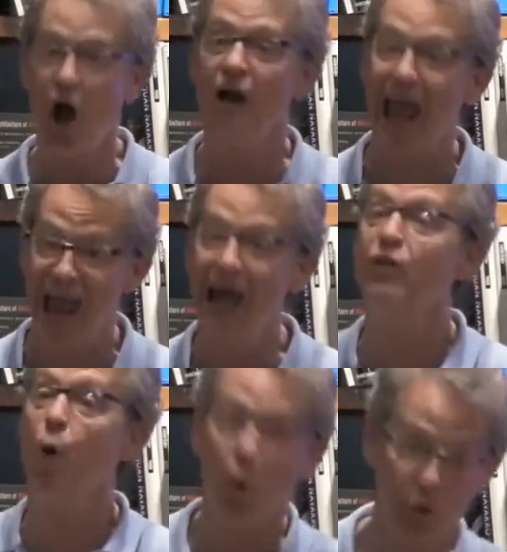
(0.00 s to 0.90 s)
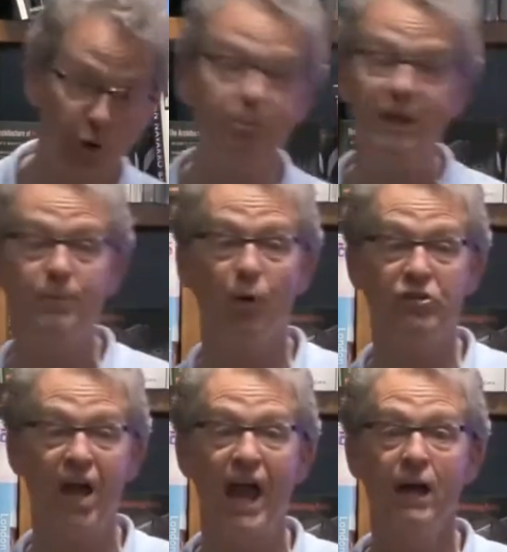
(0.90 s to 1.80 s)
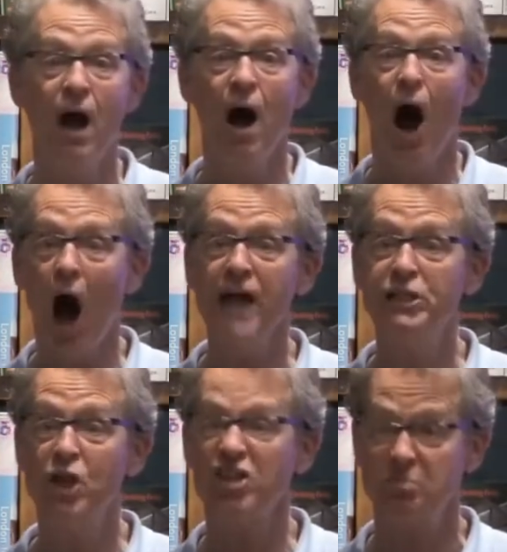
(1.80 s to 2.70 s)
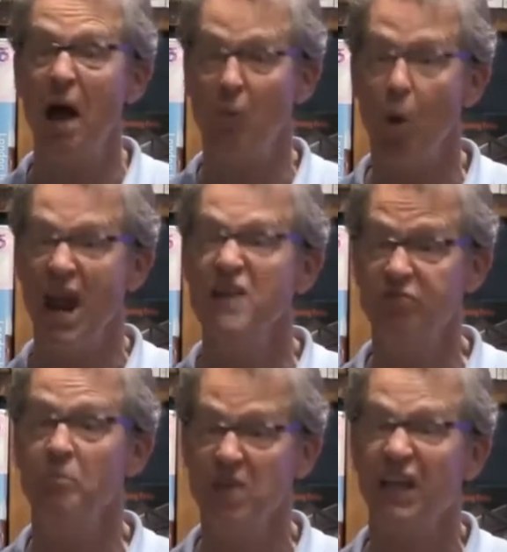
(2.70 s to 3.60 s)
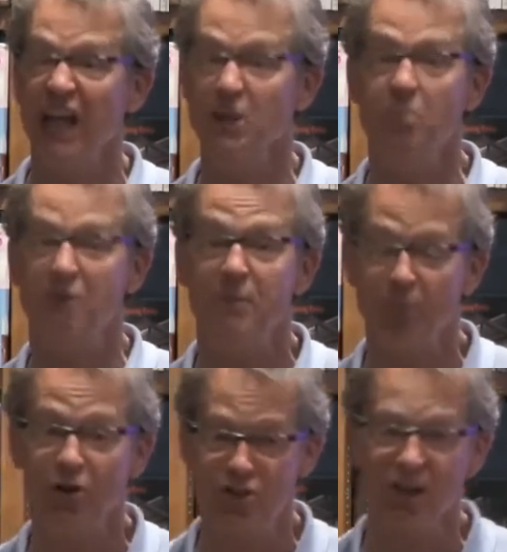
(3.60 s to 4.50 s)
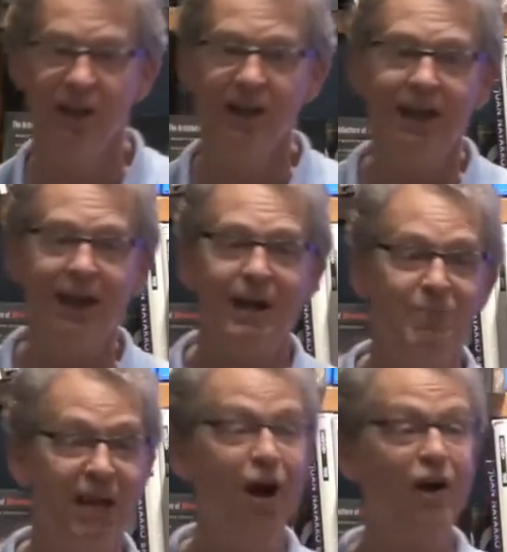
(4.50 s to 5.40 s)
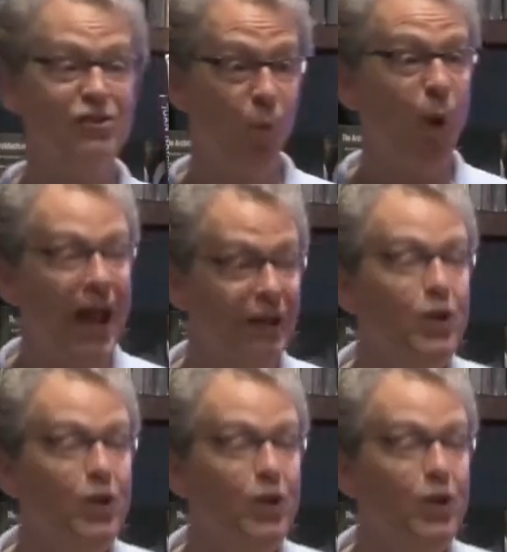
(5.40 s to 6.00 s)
and older people saying, I just met Wayne from the Kingdom Keepers. Because when you